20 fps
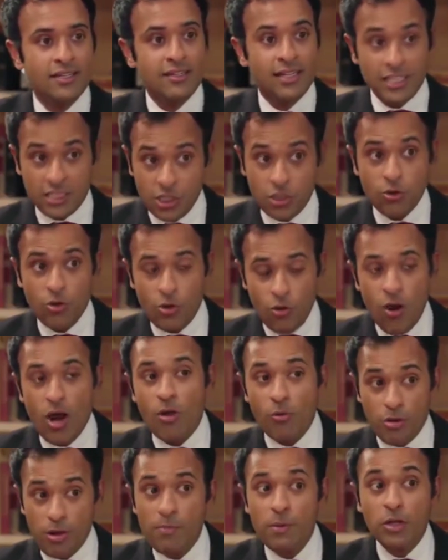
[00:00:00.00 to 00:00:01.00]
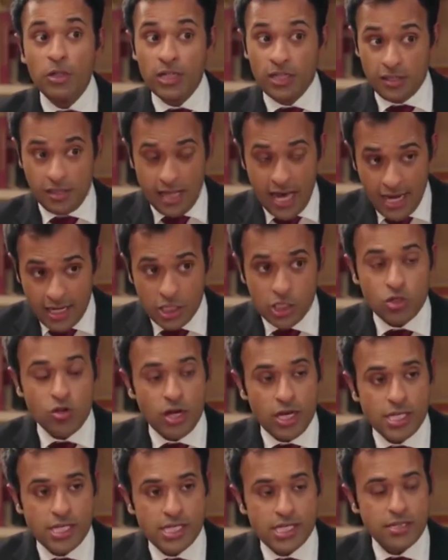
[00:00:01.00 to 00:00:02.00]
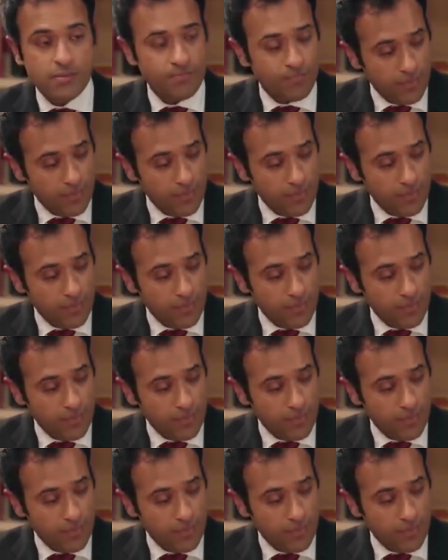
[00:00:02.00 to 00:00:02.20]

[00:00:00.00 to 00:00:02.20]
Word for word: That's going to require rebuilding a lot of trust